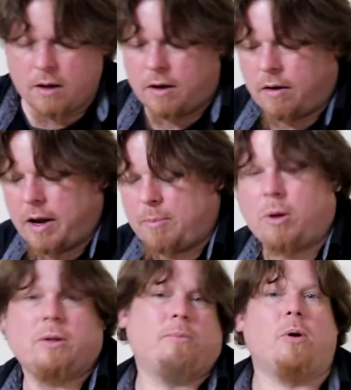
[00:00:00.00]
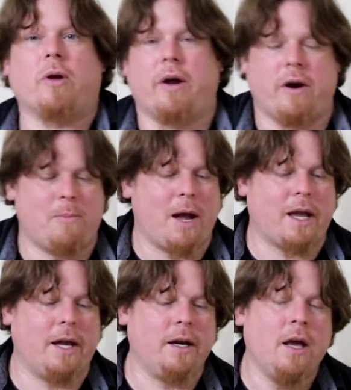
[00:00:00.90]
Alright, bolt and bolt carrier
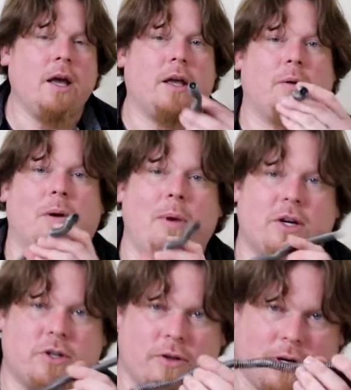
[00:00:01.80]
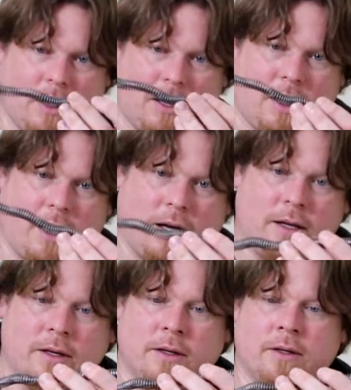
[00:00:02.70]
back in. You want to make sure the little
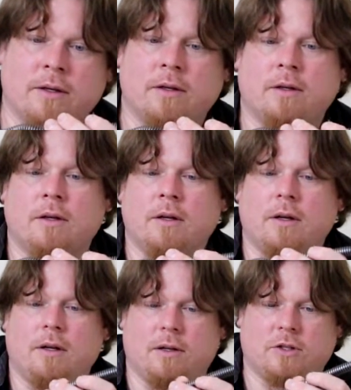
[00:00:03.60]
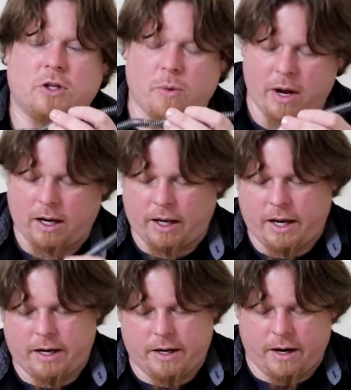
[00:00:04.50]

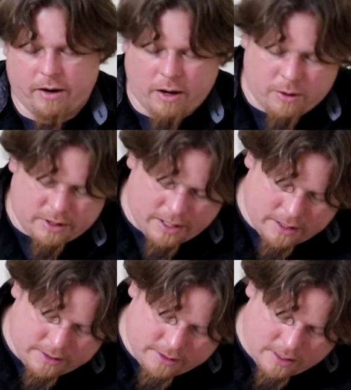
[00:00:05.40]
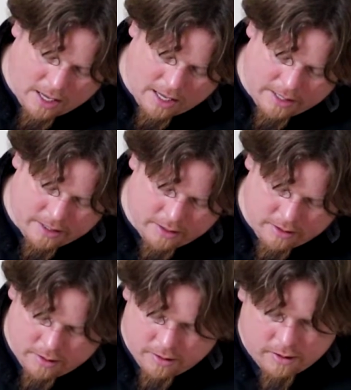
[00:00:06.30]
squiggly end here goes inside
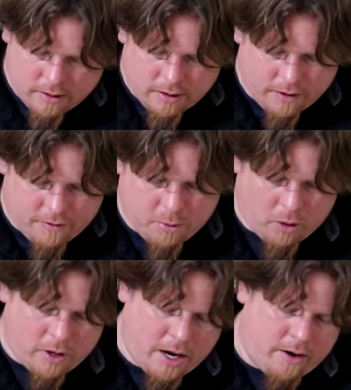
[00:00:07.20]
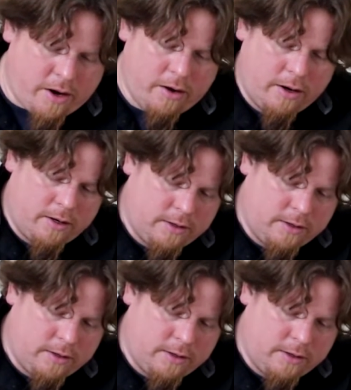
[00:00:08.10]
of the bolt carrier.